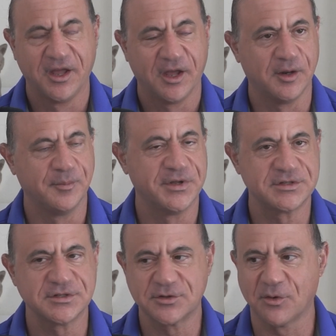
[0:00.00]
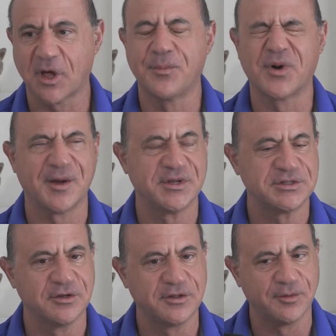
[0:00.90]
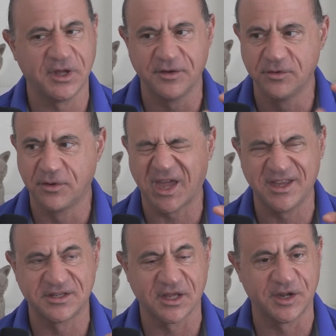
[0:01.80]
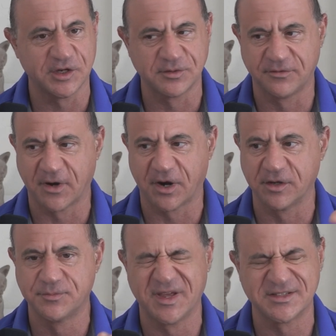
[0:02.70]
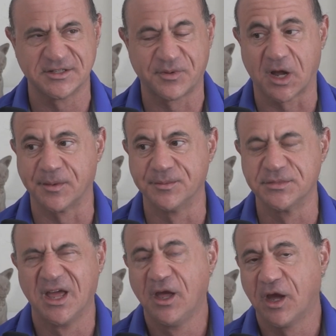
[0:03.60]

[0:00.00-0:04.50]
In business school, I promise you they will give you case studies with various business problems,